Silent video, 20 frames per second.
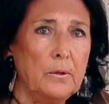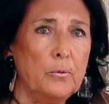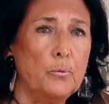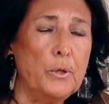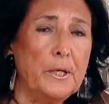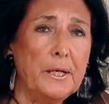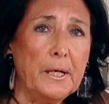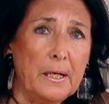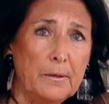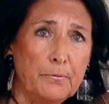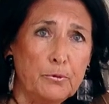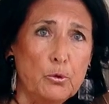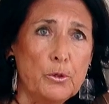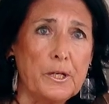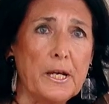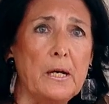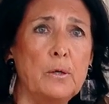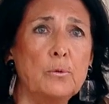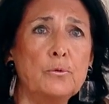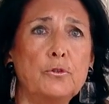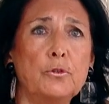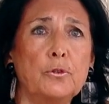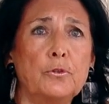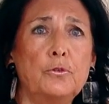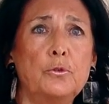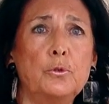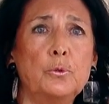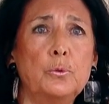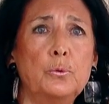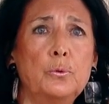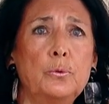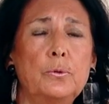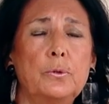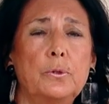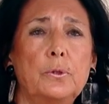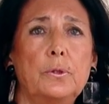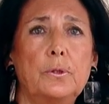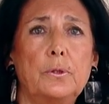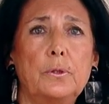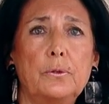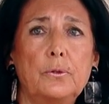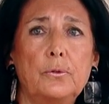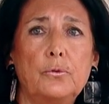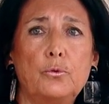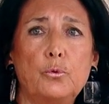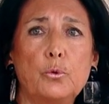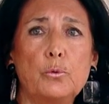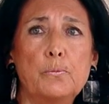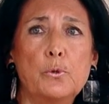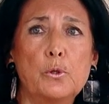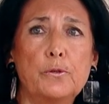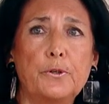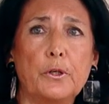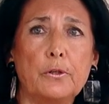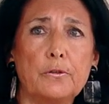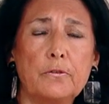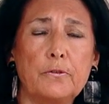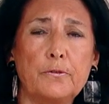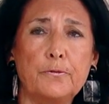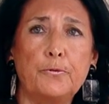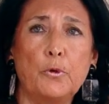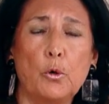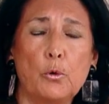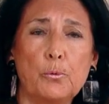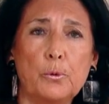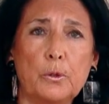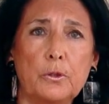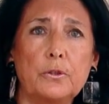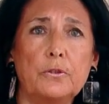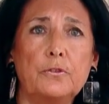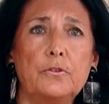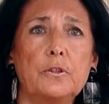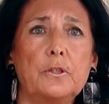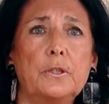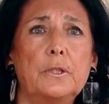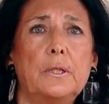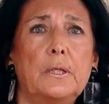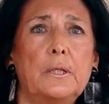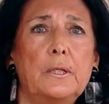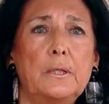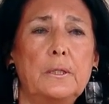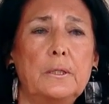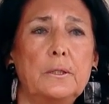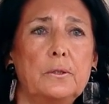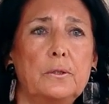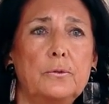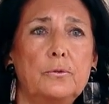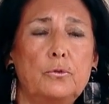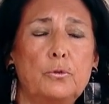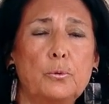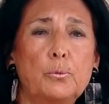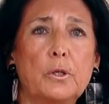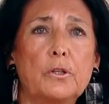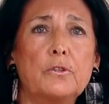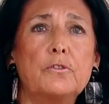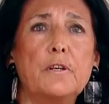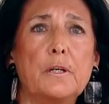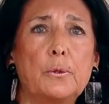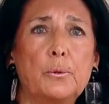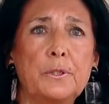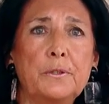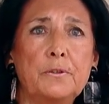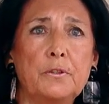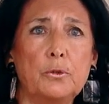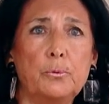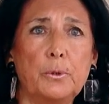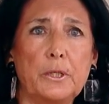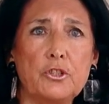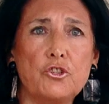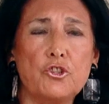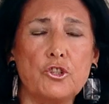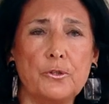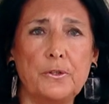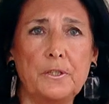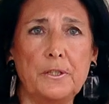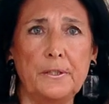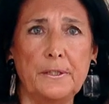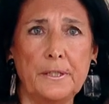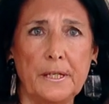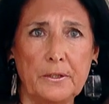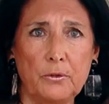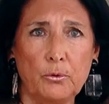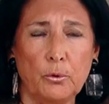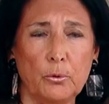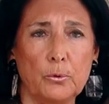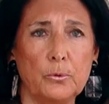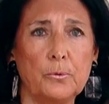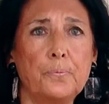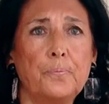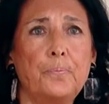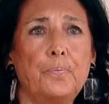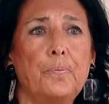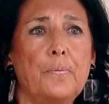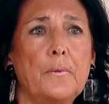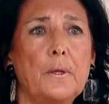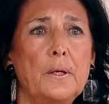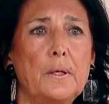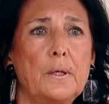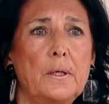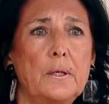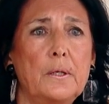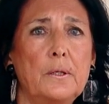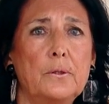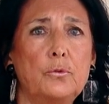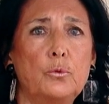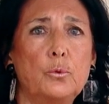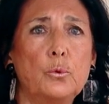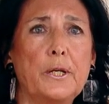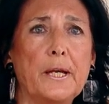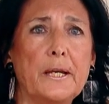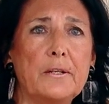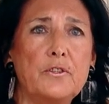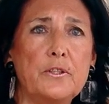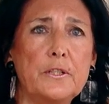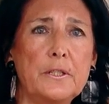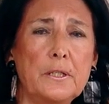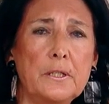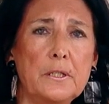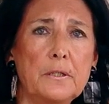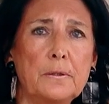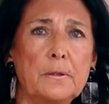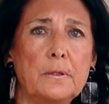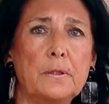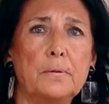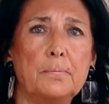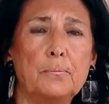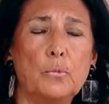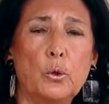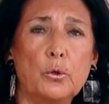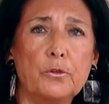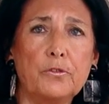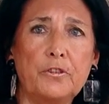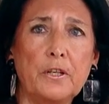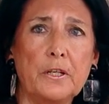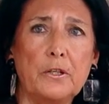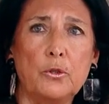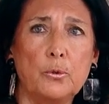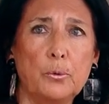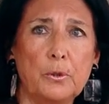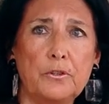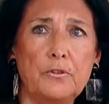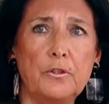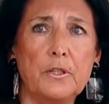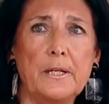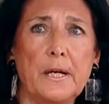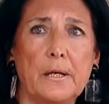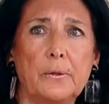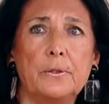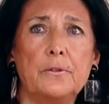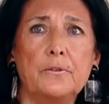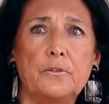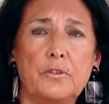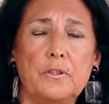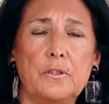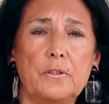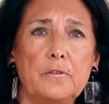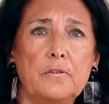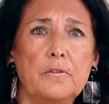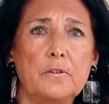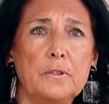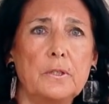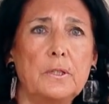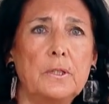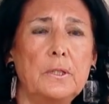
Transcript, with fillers: We have to count on you to move us forward towards our integration in NATO, to getting more security guarantees,